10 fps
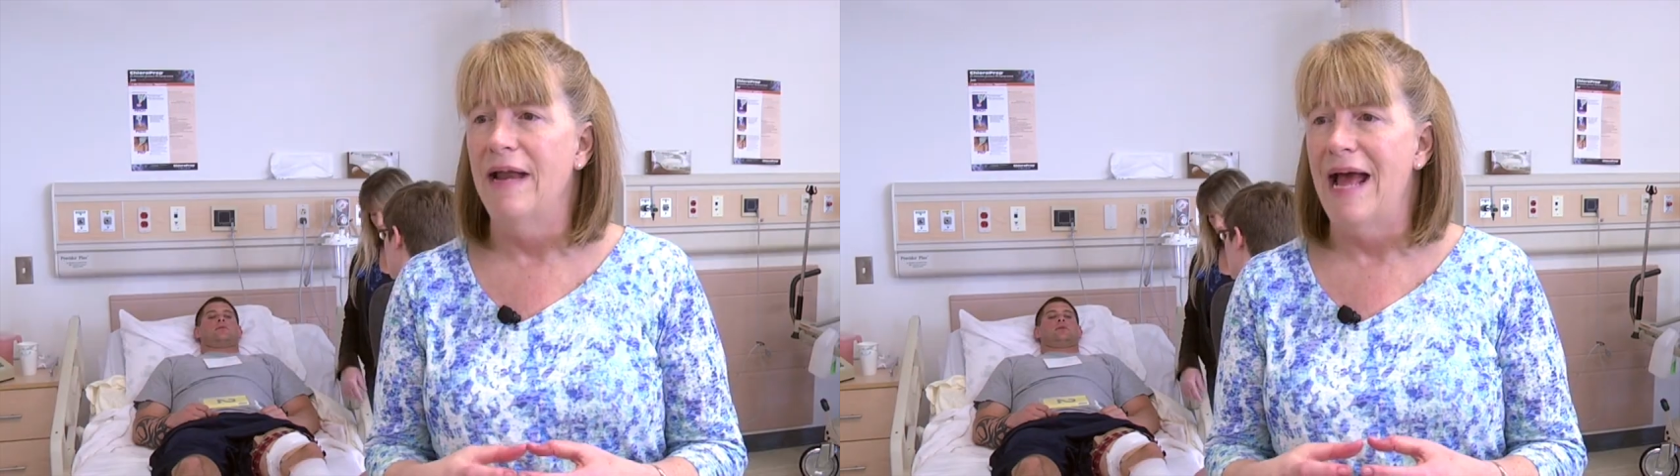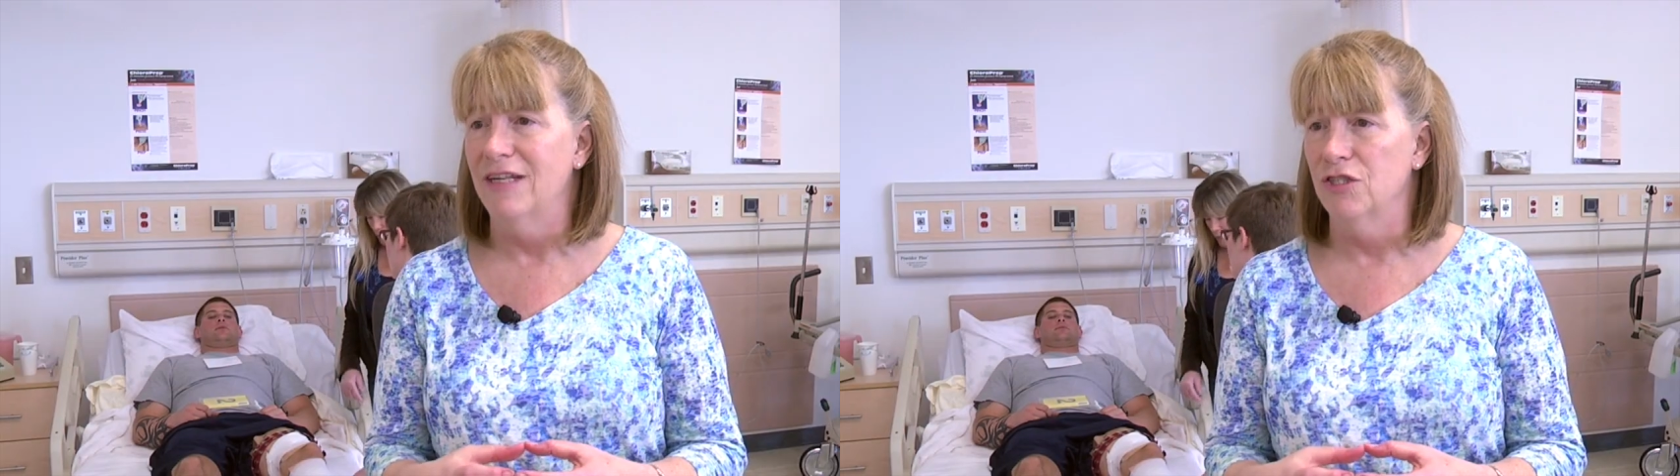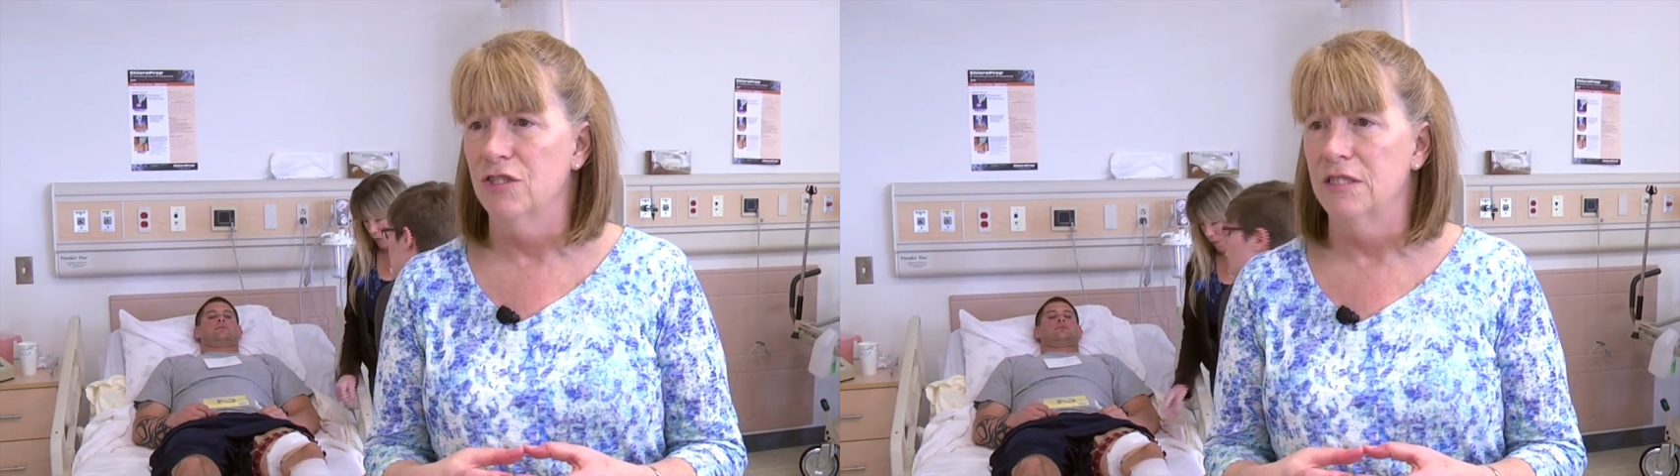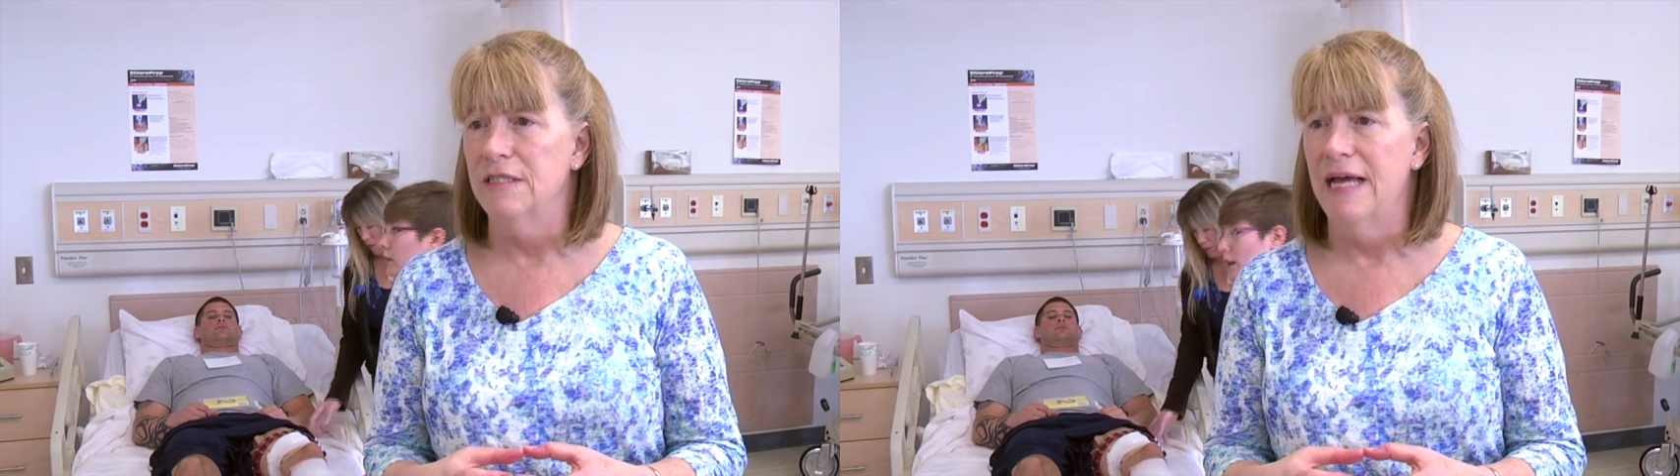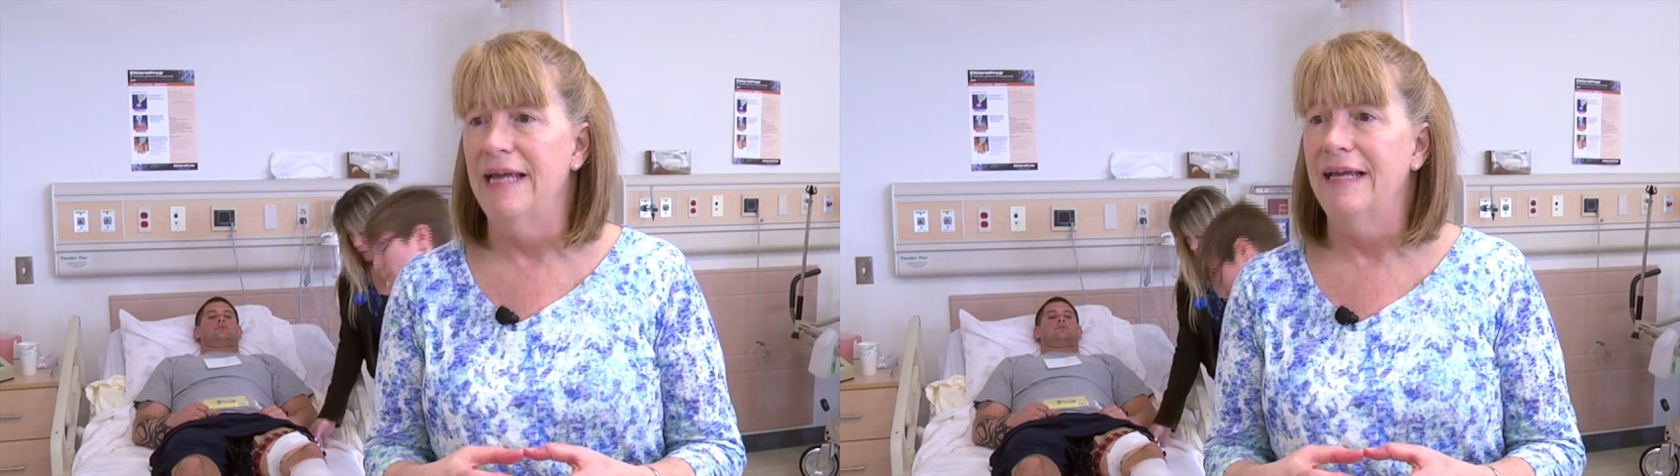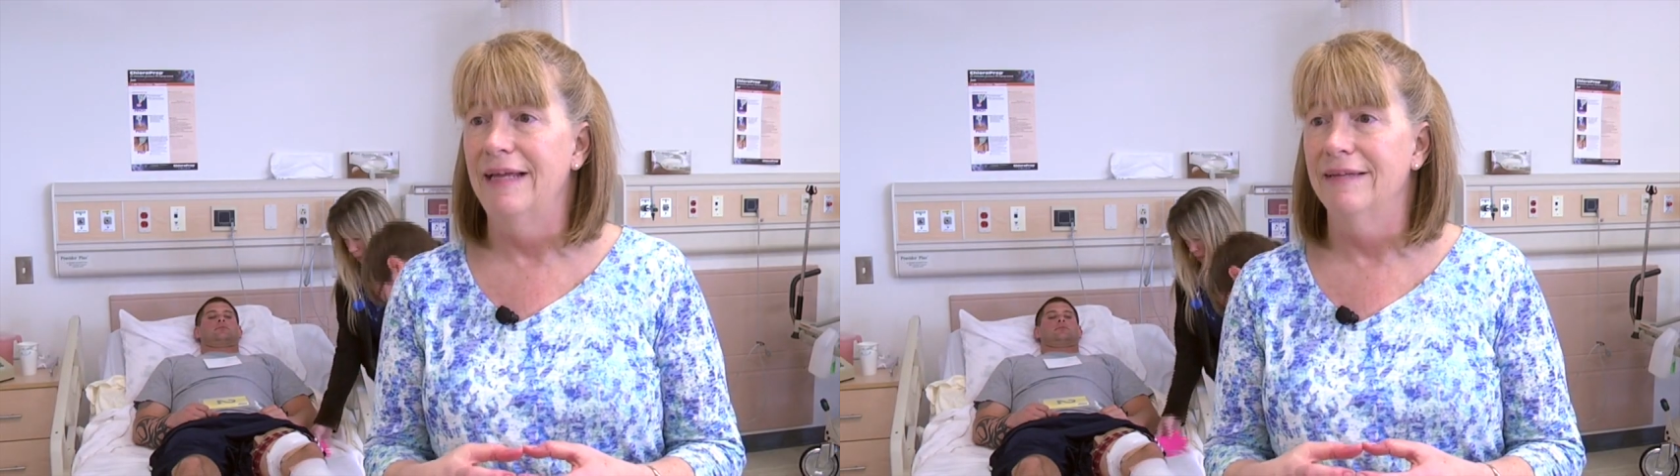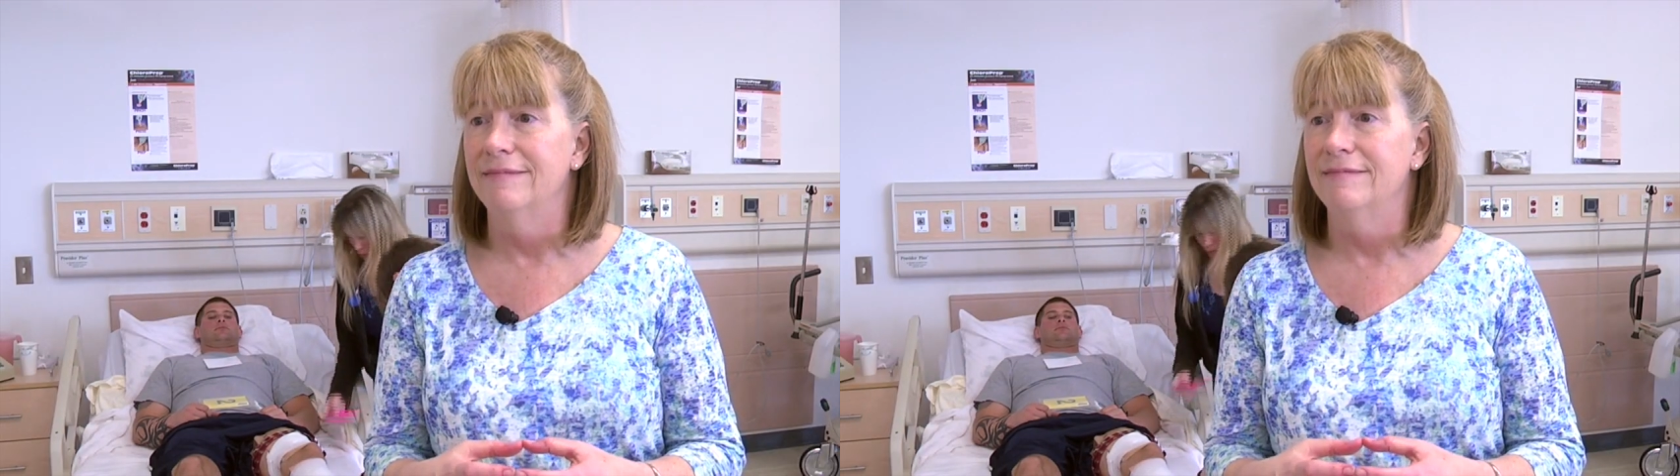actions to take in